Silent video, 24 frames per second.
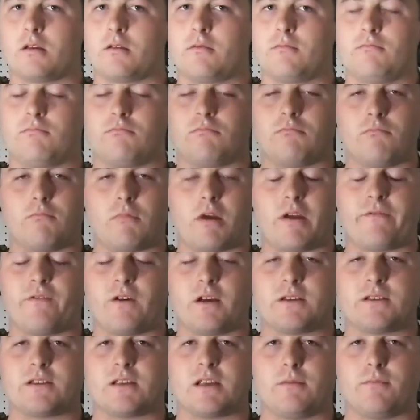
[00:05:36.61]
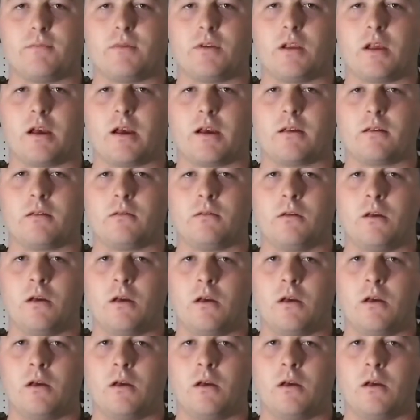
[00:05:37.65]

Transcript: you might find something you like.